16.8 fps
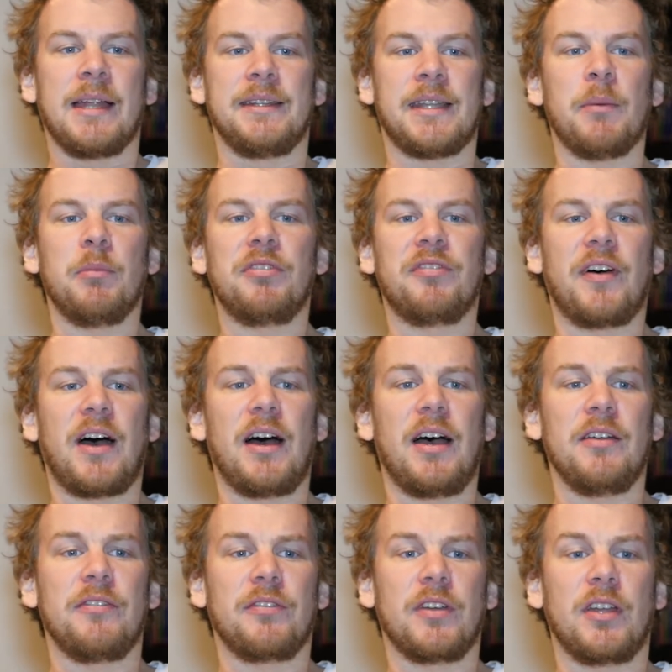
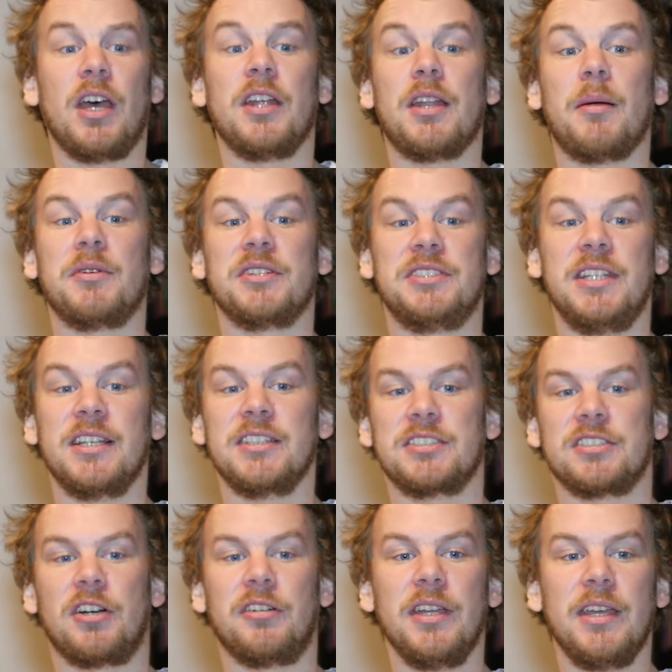NumberSix,
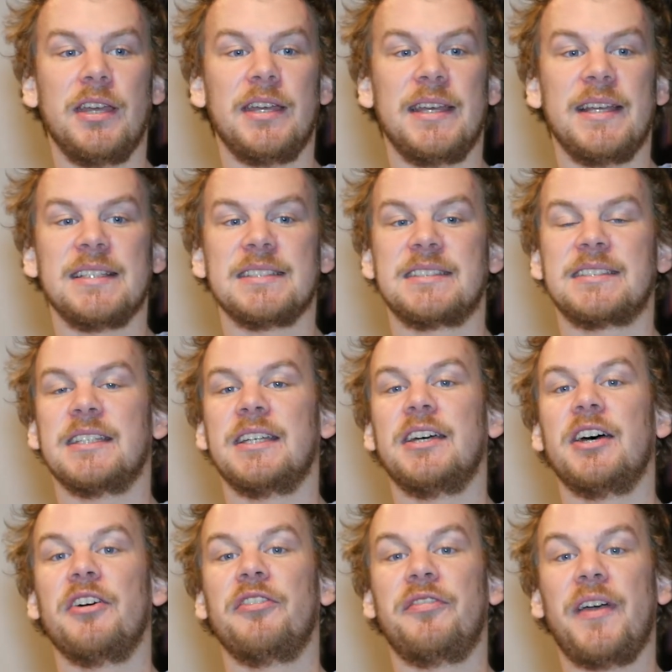sorry, is
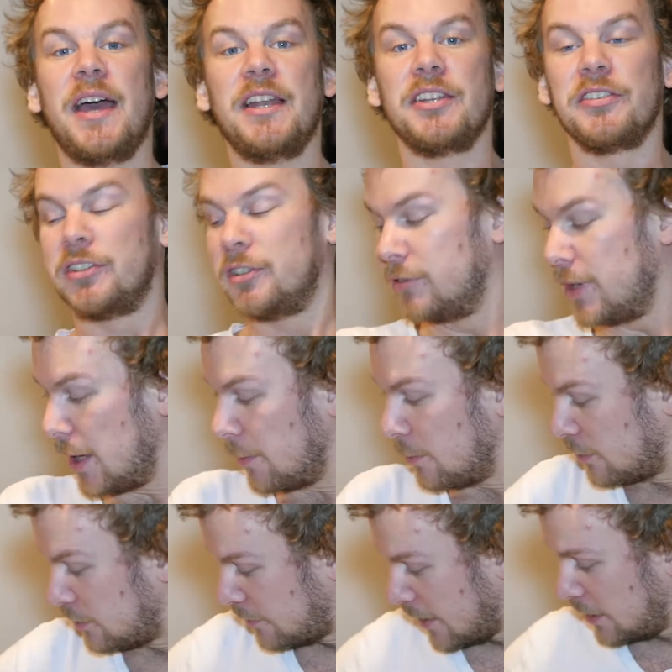Fantasy
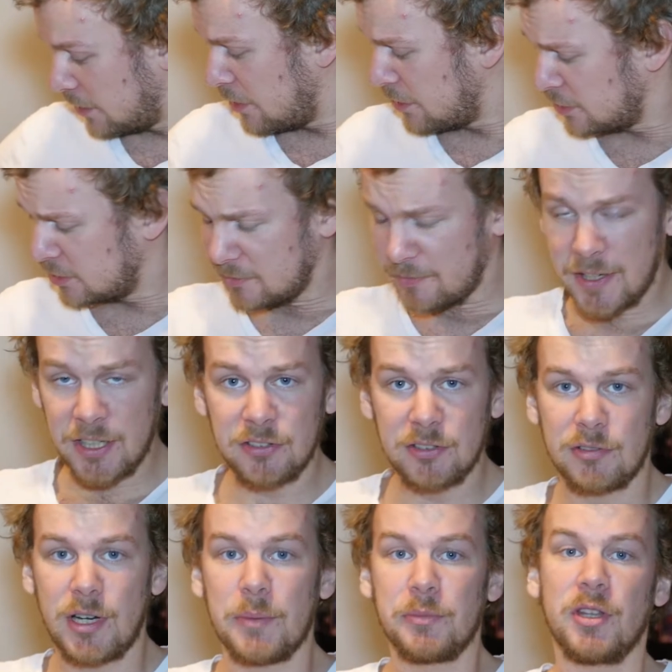Realms.
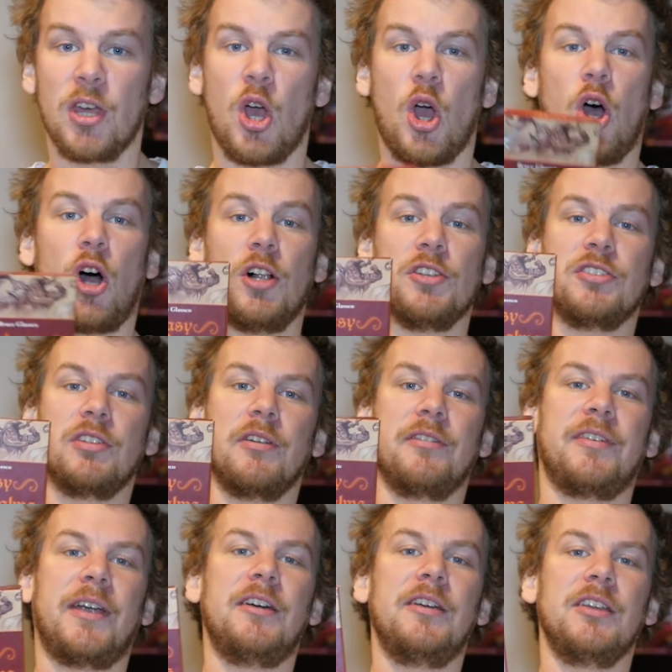Fantasy Realms, also
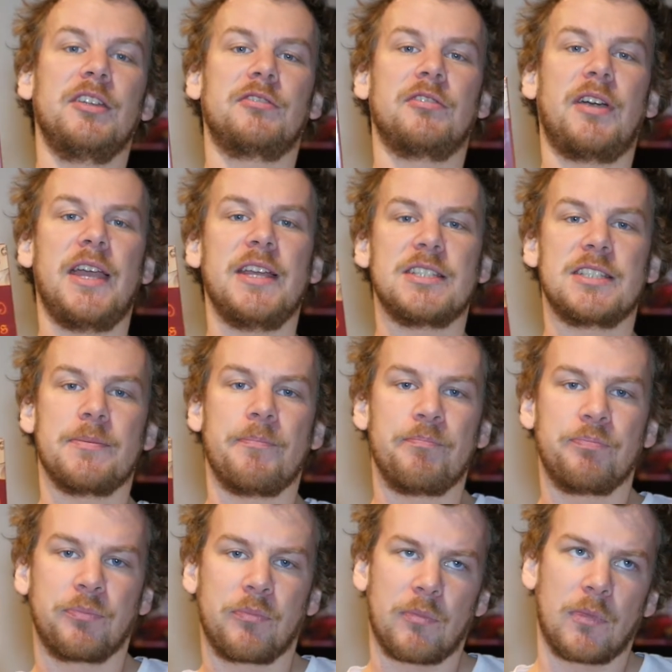a very great
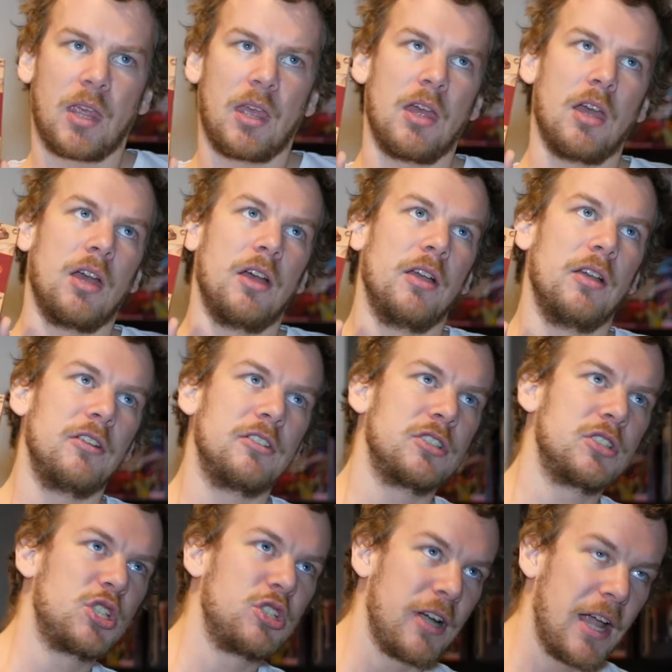
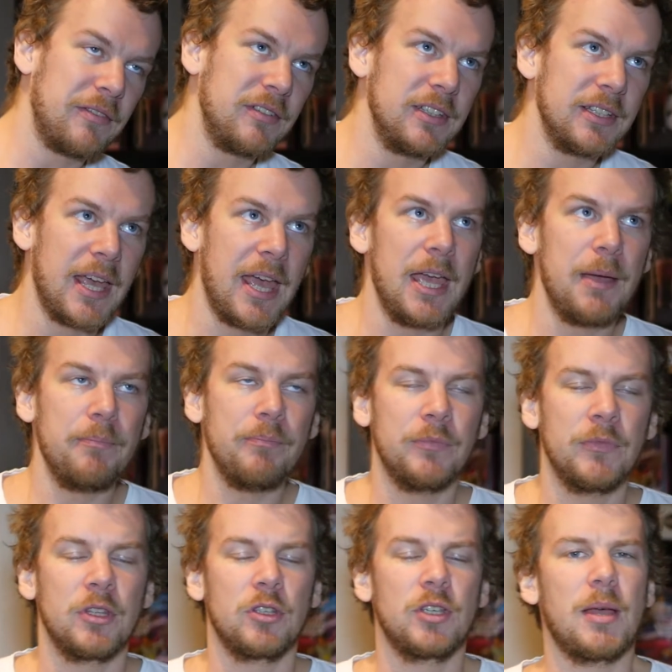travel game.
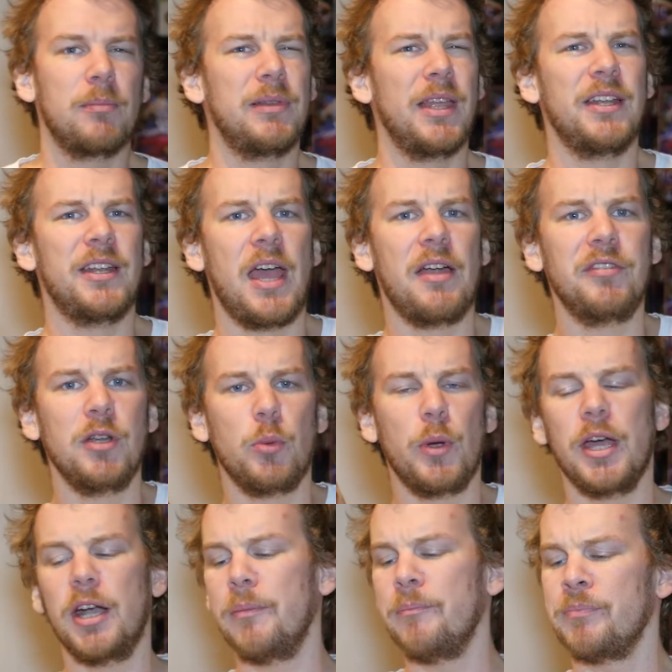You can play it
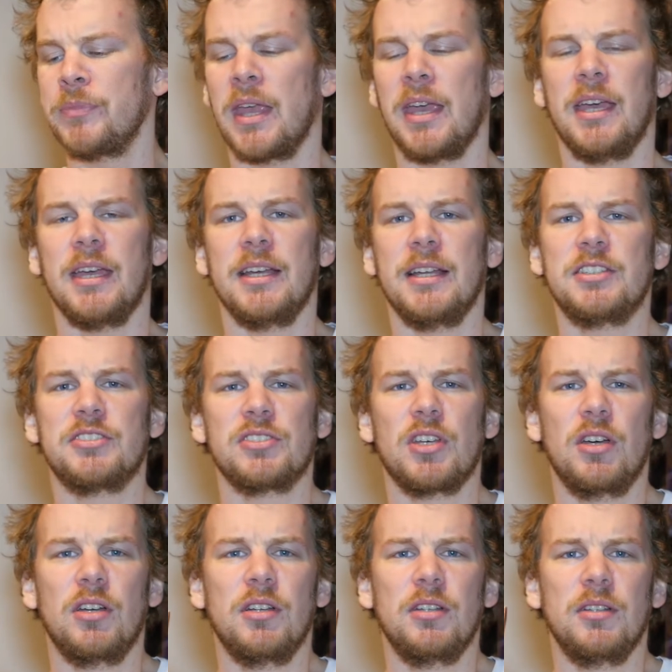everywhere.
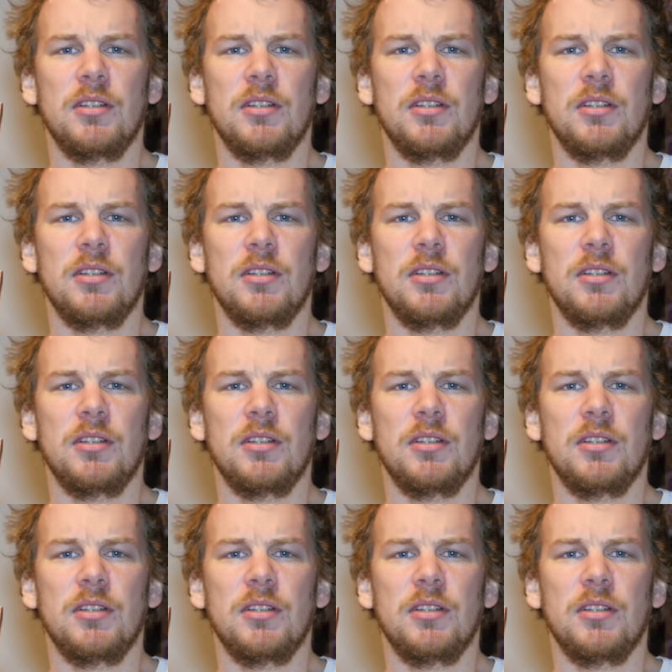It's